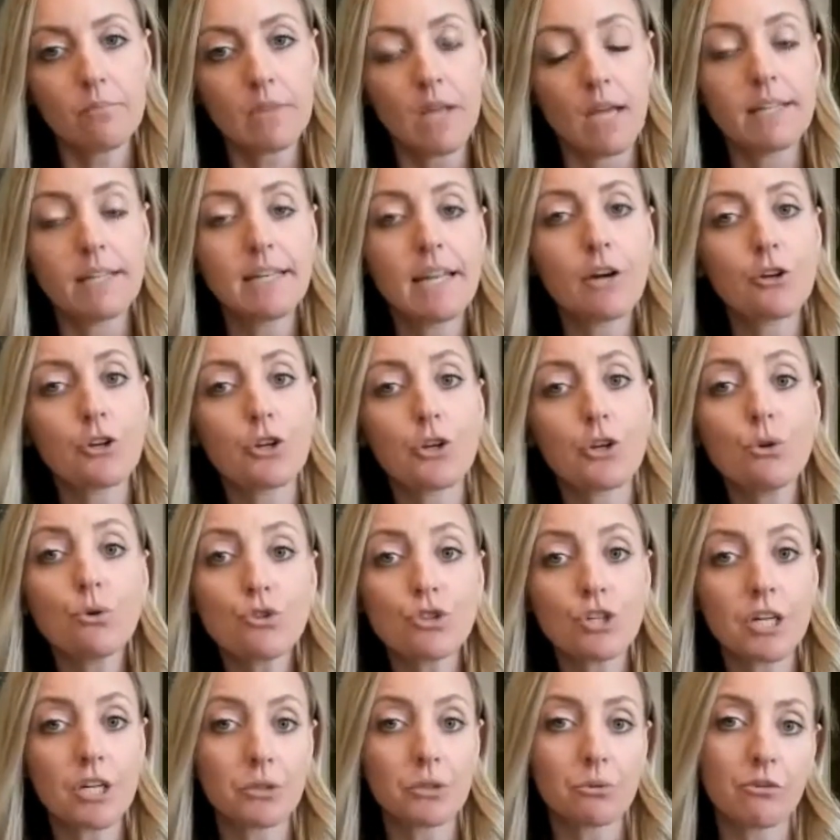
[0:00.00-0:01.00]
Now, you
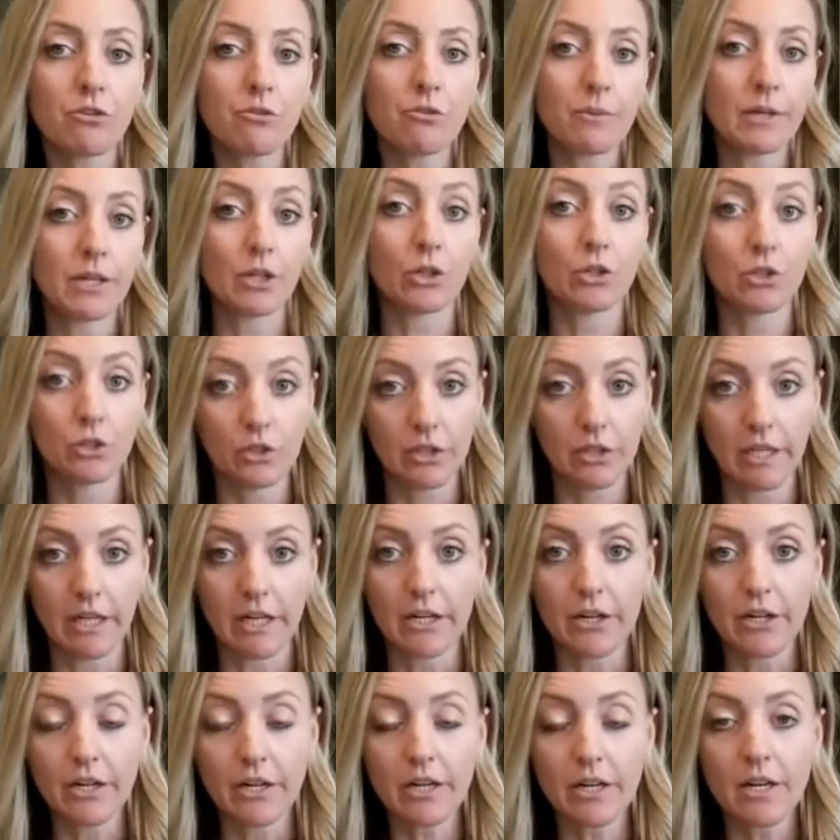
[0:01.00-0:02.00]
shared with me
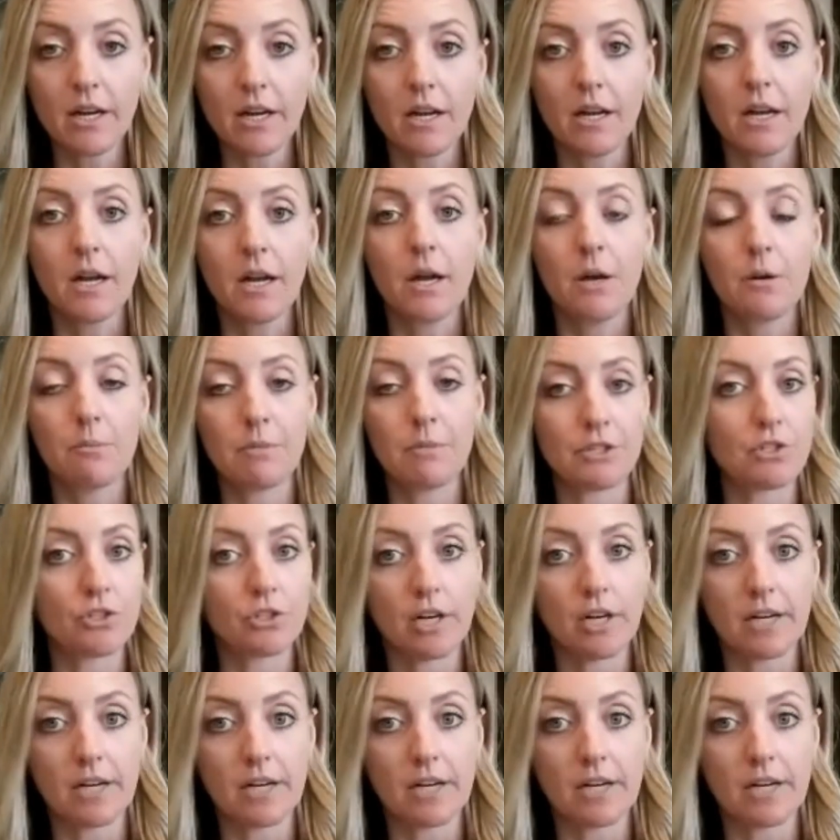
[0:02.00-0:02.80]
earlier, Mr.